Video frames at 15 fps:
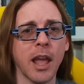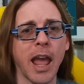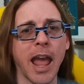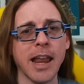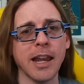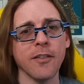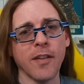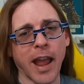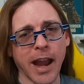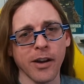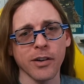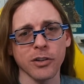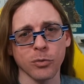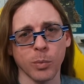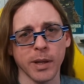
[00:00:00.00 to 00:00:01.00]
And if
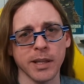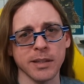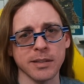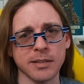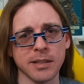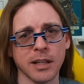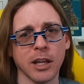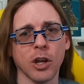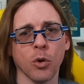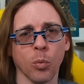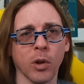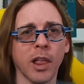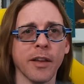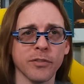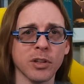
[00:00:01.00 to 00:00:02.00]
Harris wins,
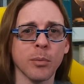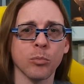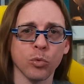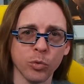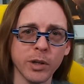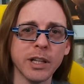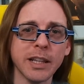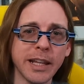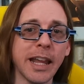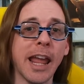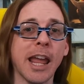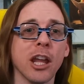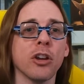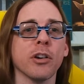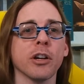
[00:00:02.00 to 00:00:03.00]
we'll have some really
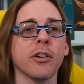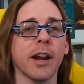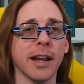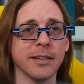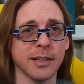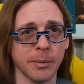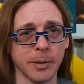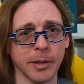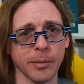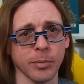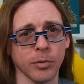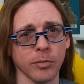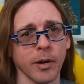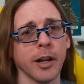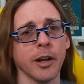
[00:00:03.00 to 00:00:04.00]
angry, crazy people
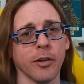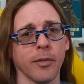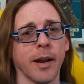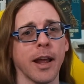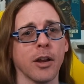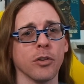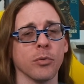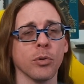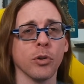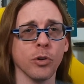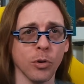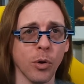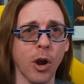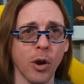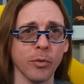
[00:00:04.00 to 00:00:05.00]
running around
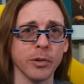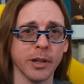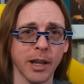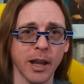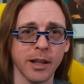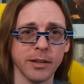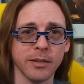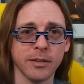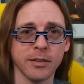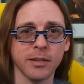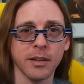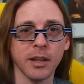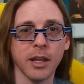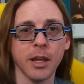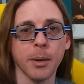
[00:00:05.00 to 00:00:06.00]
who own guns.
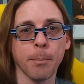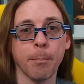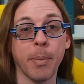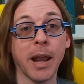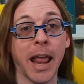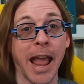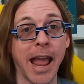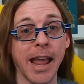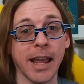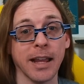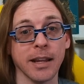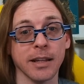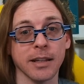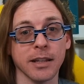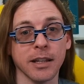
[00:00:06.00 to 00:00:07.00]
But
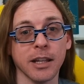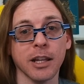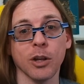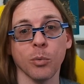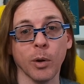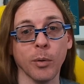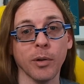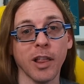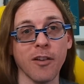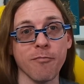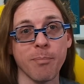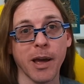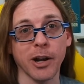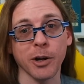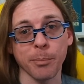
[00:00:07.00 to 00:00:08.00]
hey, we will have
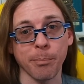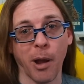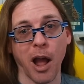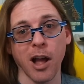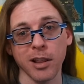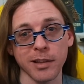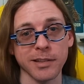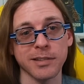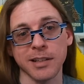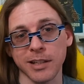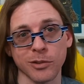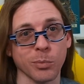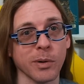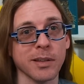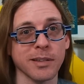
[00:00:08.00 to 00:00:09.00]
better policies
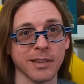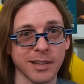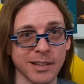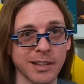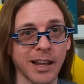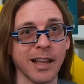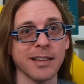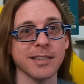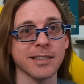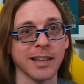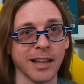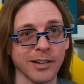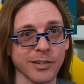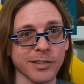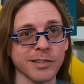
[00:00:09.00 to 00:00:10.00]
once the dust
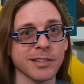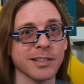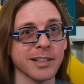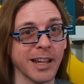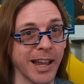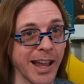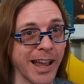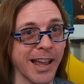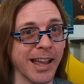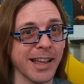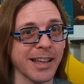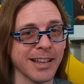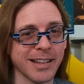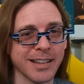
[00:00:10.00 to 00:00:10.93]
settles, yeah?